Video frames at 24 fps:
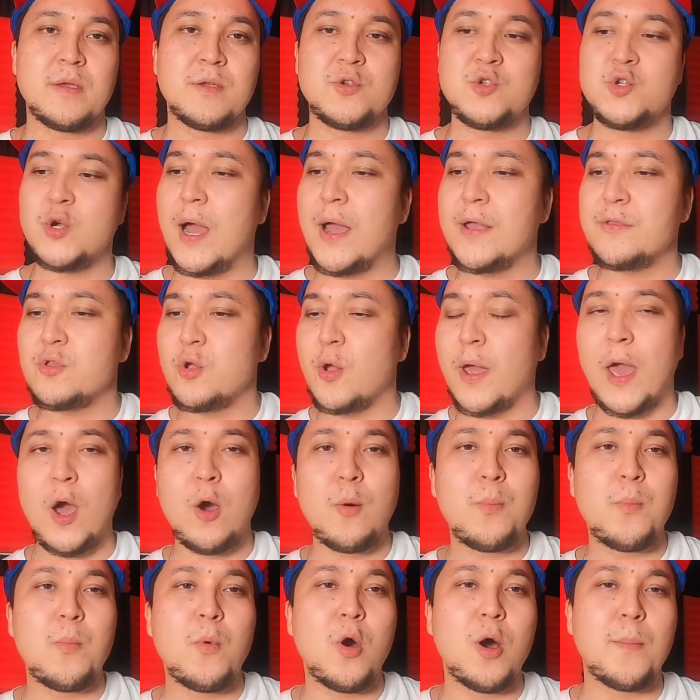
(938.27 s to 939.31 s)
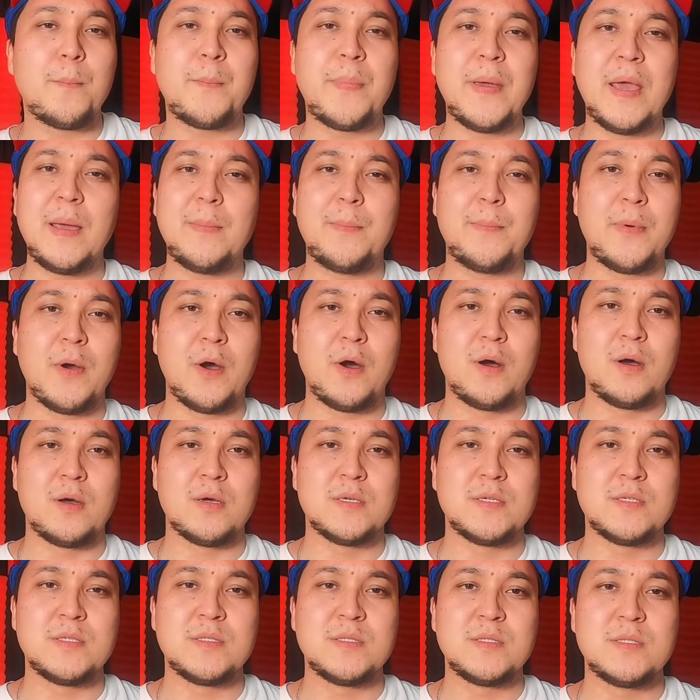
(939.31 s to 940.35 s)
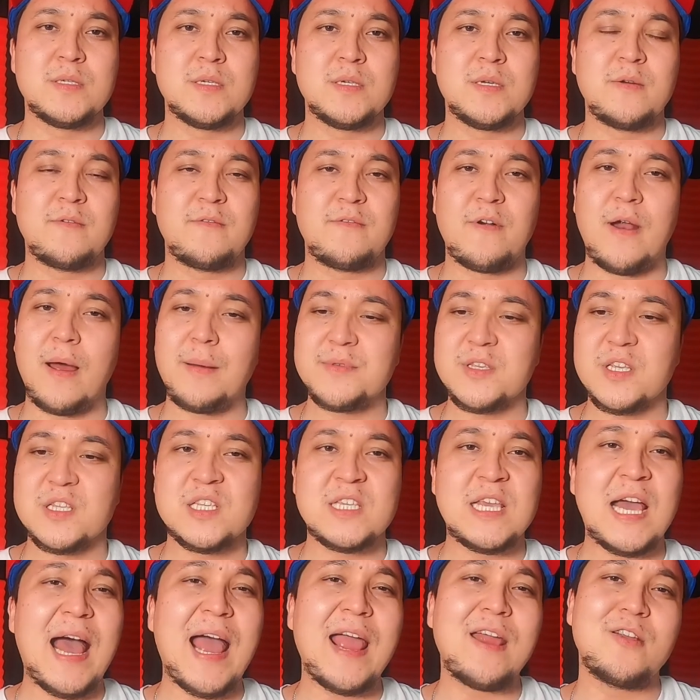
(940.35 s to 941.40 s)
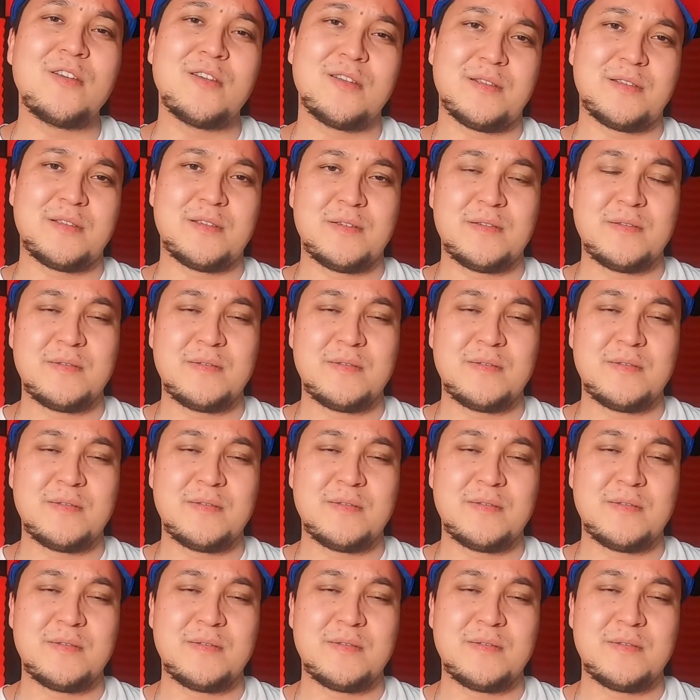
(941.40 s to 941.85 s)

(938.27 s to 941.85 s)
Try to help more people from the tyrant.